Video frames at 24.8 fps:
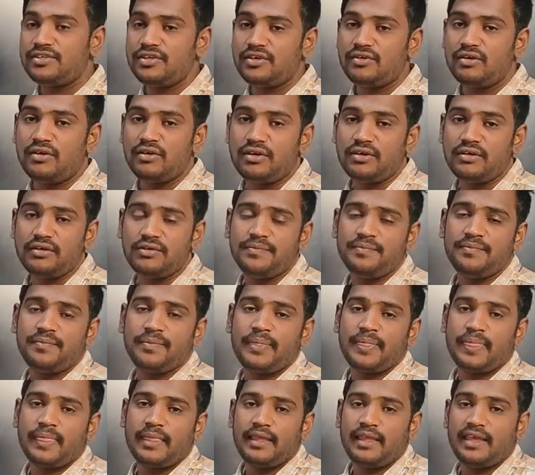is equal to
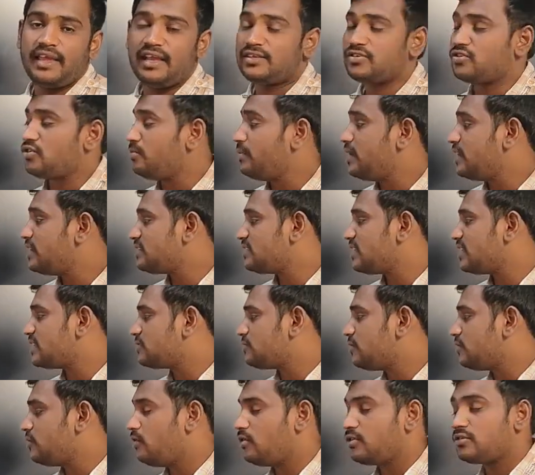x2 minus
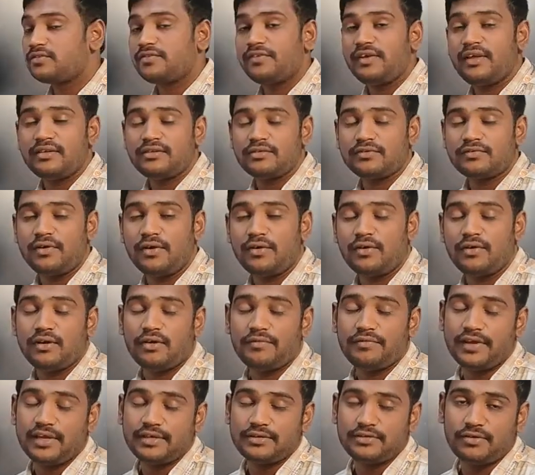x1 whole square, square root
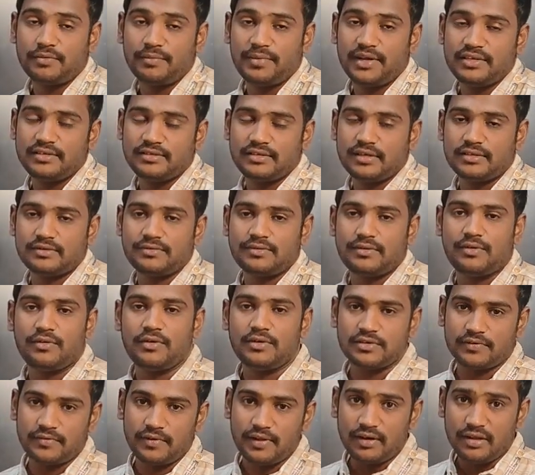of x2 minus x1
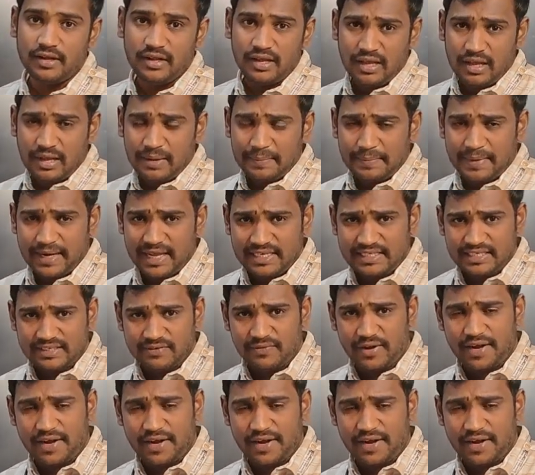whole square plus